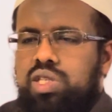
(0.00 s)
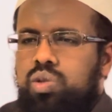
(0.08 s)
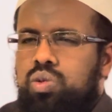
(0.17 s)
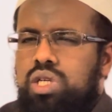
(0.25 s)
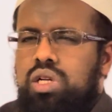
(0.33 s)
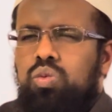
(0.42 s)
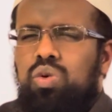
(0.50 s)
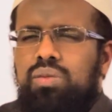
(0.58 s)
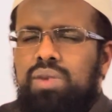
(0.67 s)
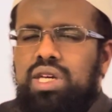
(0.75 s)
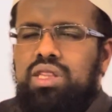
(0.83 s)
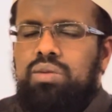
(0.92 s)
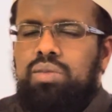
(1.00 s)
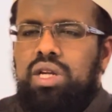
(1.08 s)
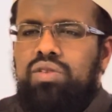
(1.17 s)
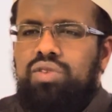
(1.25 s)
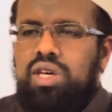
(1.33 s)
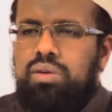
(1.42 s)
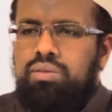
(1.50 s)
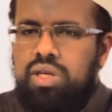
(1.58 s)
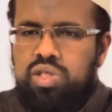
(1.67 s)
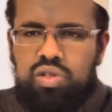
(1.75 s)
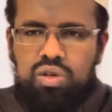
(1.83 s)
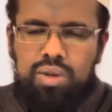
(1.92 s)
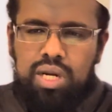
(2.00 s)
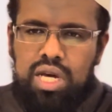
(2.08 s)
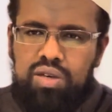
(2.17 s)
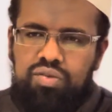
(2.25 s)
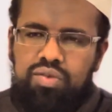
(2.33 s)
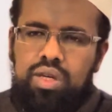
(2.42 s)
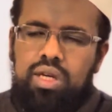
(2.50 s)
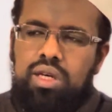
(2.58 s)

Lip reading: Azza wa Jalla will make them live a miserable life,